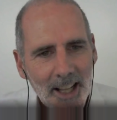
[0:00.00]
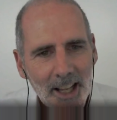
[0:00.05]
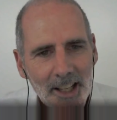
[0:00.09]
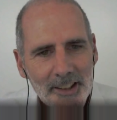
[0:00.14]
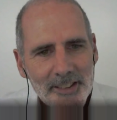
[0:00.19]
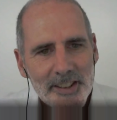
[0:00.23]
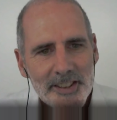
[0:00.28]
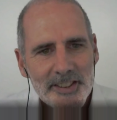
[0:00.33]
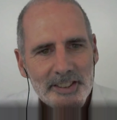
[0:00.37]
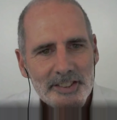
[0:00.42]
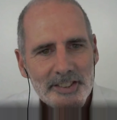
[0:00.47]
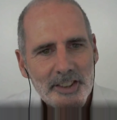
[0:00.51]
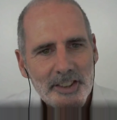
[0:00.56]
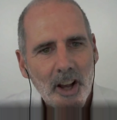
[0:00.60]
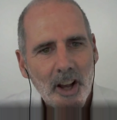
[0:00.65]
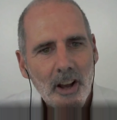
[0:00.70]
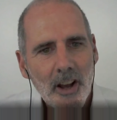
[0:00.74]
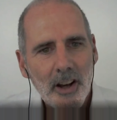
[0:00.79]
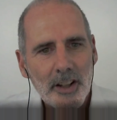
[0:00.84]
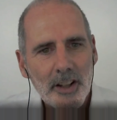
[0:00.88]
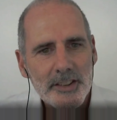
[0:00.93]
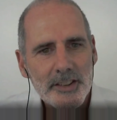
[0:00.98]
like to
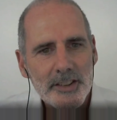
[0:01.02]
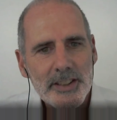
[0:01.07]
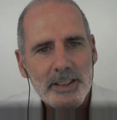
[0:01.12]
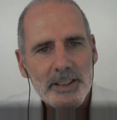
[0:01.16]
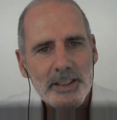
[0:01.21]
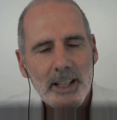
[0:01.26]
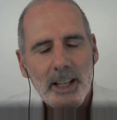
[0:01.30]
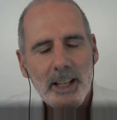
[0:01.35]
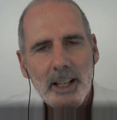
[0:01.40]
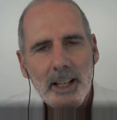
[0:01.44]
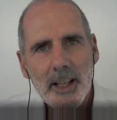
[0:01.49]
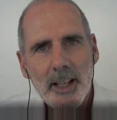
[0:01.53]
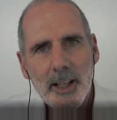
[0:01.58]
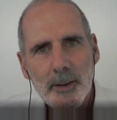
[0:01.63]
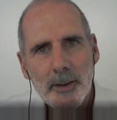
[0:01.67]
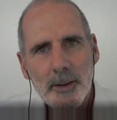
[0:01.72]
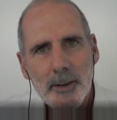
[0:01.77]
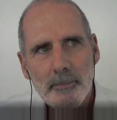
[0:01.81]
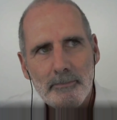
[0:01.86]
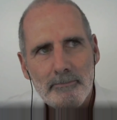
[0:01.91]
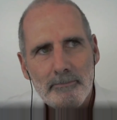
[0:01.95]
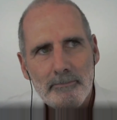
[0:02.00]
start
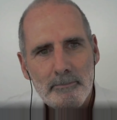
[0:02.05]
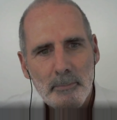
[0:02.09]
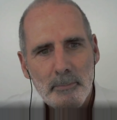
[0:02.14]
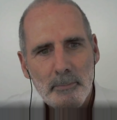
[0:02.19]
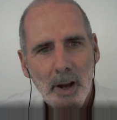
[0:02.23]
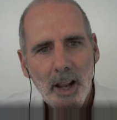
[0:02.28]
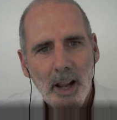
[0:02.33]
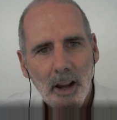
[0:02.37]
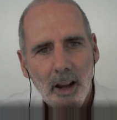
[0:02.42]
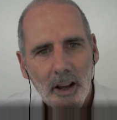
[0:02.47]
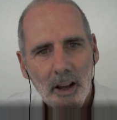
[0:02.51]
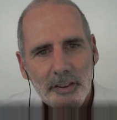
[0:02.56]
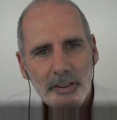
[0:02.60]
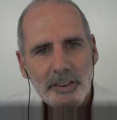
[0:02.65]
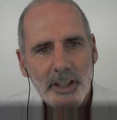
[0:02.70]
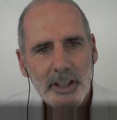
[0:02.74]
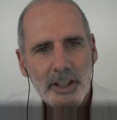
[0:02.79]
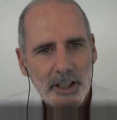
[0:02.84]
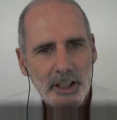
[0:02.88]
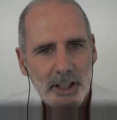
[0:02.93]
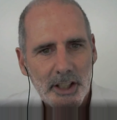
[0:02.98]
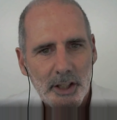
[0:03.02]
um, by
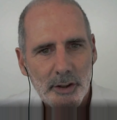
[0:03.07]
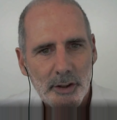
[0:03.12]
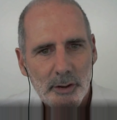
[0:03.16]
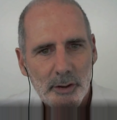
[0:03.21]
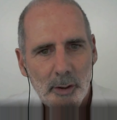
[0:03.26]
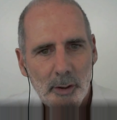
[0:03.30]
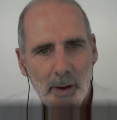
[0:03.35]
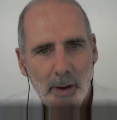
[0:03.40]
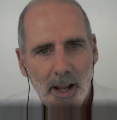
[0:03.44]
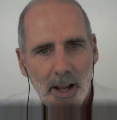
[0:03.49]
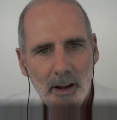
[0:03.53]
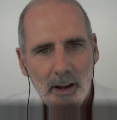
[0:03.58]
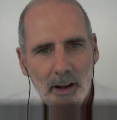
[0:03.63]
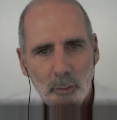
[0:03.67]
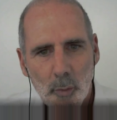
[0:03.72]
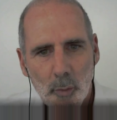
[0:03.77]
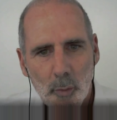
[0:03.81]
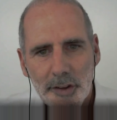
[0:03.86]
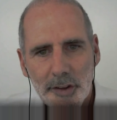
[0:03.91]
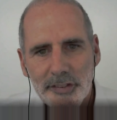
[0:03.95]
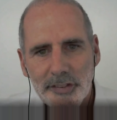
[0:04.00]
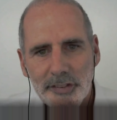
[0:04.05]
asking you about
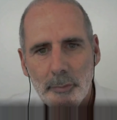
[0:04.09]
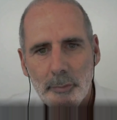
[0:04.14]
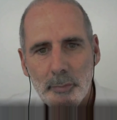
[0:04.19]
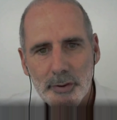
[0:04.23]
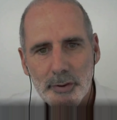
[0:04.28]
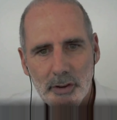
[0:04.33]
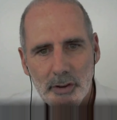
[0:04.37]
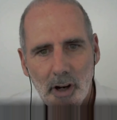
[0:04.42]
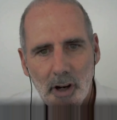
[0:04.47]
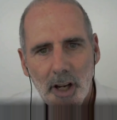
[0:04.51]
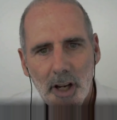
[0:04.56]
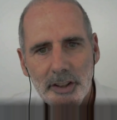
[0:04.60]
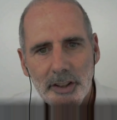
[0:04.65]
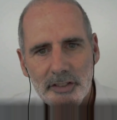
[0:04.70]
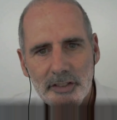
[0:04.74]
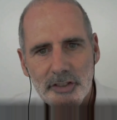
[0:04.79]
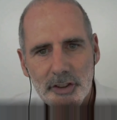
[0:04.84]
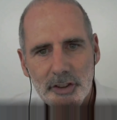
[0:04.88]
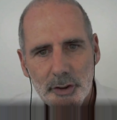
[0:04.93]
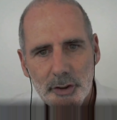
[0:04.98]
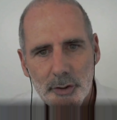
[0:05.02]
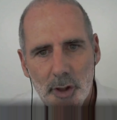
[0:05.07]
what has
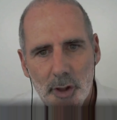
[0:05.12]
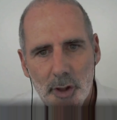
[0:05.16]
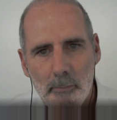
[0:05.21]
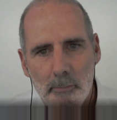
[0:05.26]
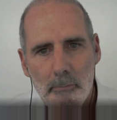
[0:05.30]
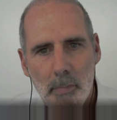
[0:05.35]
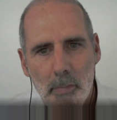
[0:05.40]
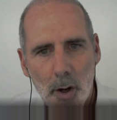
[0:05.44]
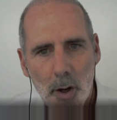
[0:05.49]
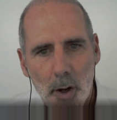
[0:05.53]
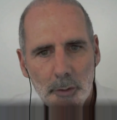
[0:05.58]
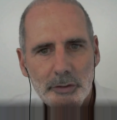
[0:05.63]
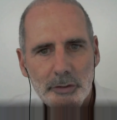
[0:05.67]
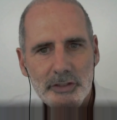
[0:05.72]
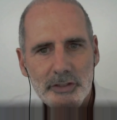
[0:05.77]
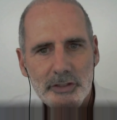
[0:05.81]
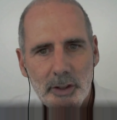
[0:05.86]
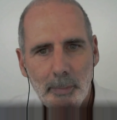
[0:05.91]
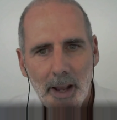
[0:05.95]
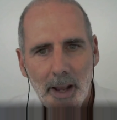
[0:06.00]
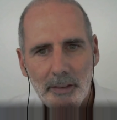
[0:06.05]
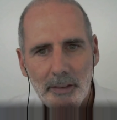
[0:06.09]
surprised you the most
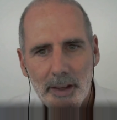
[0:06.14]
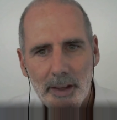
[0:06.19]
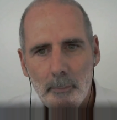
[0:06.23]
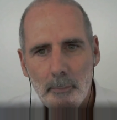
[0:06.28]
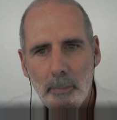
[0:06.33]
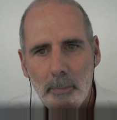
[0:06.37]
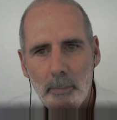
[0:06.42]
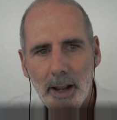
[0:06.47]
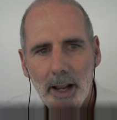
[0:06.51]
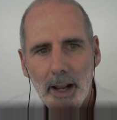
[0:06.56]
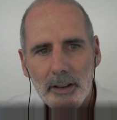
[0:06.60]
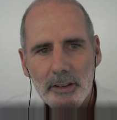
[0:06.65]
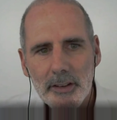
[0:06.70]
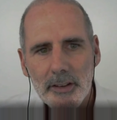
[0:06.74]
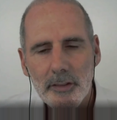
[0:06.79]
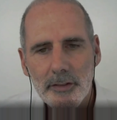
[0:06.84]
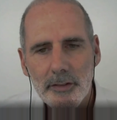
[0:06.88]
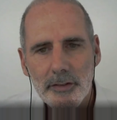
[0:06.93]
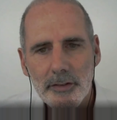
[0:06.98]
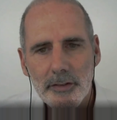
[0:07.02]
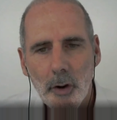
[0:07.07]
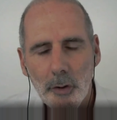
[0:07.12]
about the impact
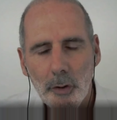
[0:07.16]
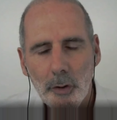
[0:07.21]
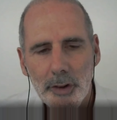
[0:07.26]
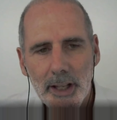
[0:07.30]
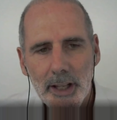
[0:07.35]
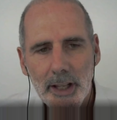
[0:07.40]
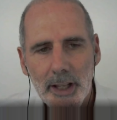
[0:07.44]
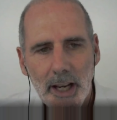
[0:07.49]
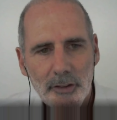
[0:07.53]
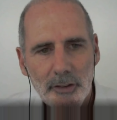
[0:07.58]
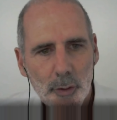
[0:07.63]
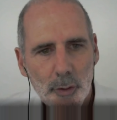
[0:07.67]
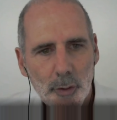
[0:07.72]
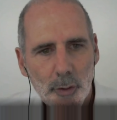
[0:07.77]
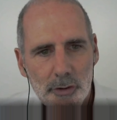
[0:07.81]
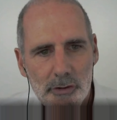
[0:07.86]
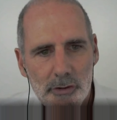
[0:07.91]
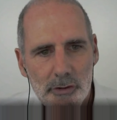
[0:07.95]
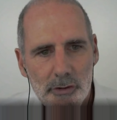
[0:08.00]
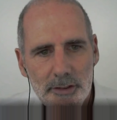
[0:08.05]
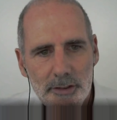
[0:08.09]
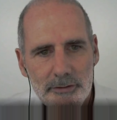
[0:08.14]
of on the electrical
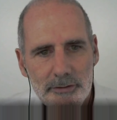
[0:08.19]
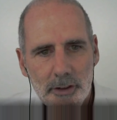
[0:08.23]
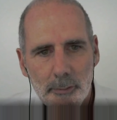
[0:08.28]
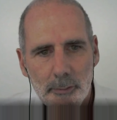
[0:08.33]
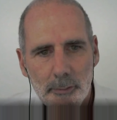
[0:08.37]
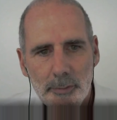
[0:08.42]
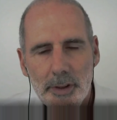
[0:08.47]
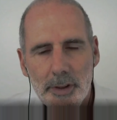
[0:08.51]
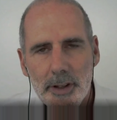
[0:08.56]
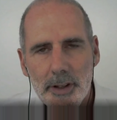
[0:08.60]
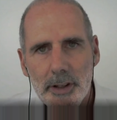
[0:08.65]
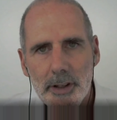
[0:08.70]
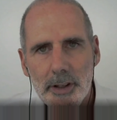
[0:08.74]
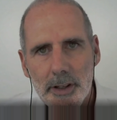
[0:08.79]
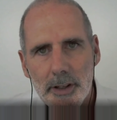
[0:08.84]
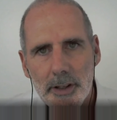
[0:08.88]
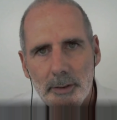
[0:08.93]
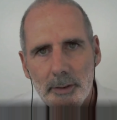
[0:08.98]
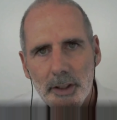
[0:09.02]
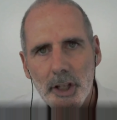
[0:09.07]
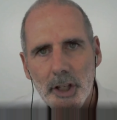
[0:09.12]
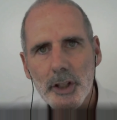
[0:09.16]
grid from
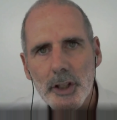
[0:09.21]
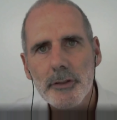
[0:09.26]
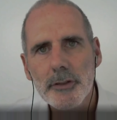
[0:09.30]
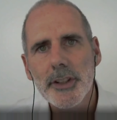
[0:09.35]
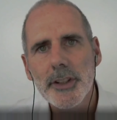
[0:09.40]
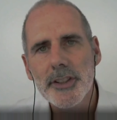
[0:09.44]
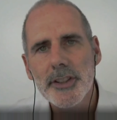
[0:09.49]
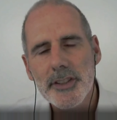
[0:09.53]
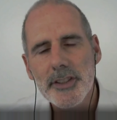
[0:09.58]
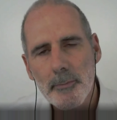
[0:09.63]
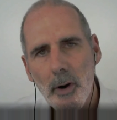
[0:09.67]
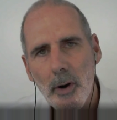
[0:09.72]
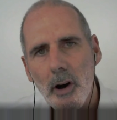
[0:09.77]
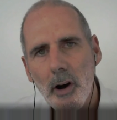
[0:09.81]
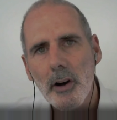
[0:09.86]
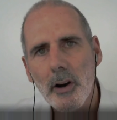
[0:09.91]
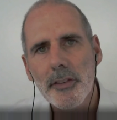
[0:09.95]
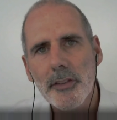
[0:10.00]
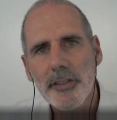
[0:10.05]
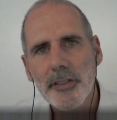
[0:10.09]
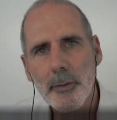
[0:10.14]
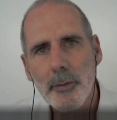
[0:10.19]
the COVID
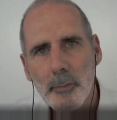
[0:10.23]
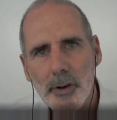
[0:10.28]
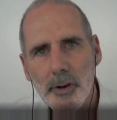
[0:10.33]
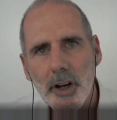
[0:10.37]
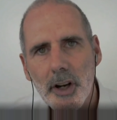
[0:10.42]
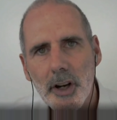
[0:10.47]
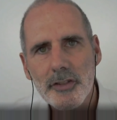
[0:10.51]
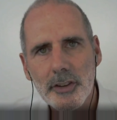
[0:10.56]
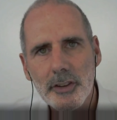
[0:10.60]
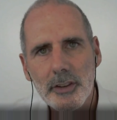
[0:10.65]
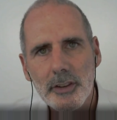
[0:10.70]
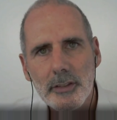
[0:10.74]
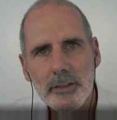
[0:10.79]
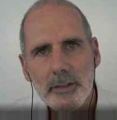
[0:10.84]
demand suppression.